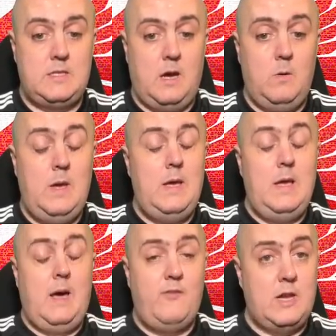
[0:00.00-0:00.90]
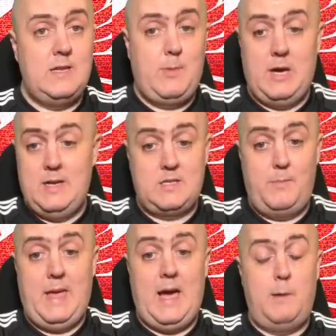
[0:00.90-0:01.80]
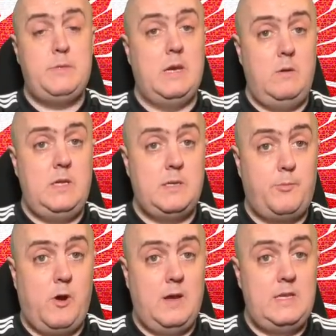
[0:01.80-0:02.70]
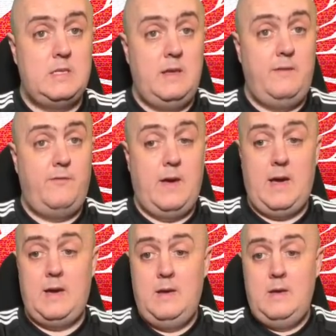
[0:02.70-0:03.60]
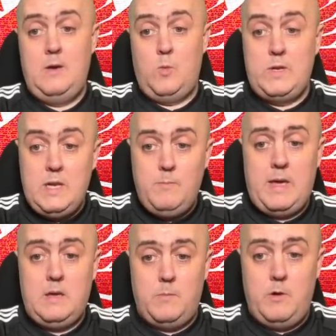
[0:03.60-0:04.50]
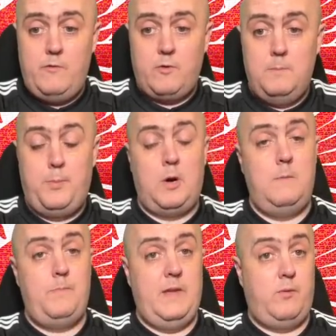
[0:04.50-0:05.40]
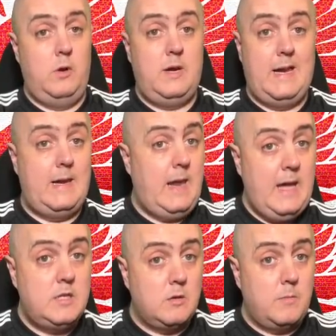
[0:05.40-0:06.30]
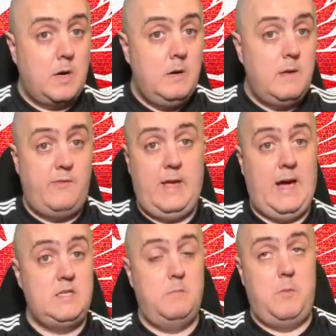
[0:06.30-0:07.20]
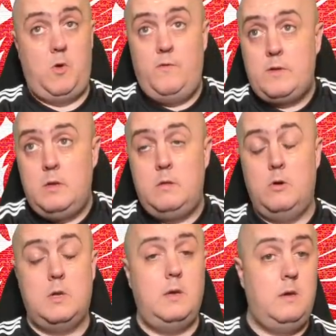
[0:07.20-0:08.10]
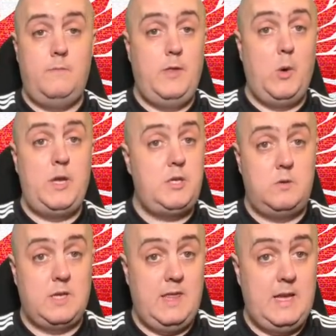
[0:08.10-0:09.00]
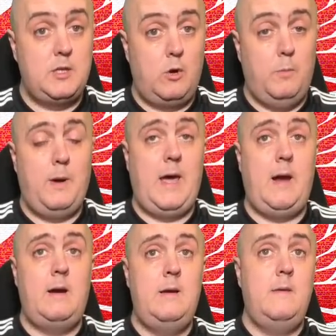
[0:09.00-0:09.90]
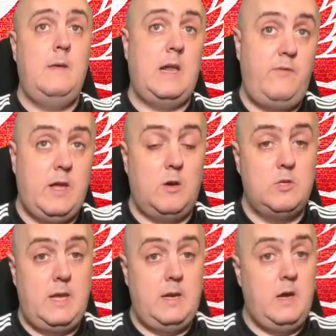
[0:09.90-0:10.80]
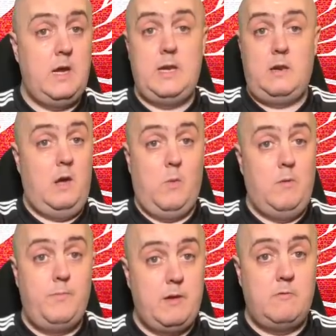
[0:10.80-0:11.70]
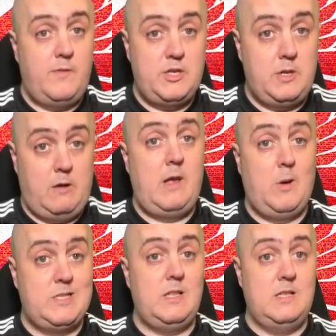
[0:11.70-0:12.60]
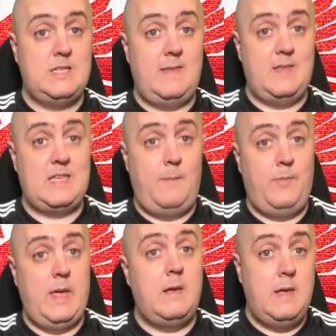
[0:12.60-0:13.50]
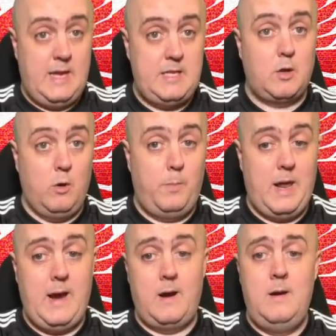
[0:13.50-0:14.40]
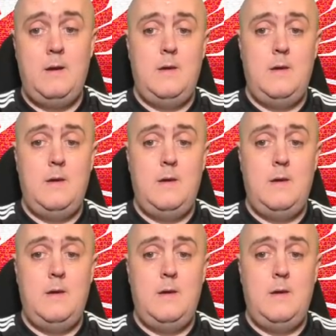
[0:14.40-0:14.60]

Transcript: So I've got to be honest, I'd be absolutely surprised if we did make a move for him. But if we're looking at next summer, if he hasn't moved, look, no issues. I think he's a good player. And if he goes to United, I won't be revisionary. I will still say the same thing. He's a good player.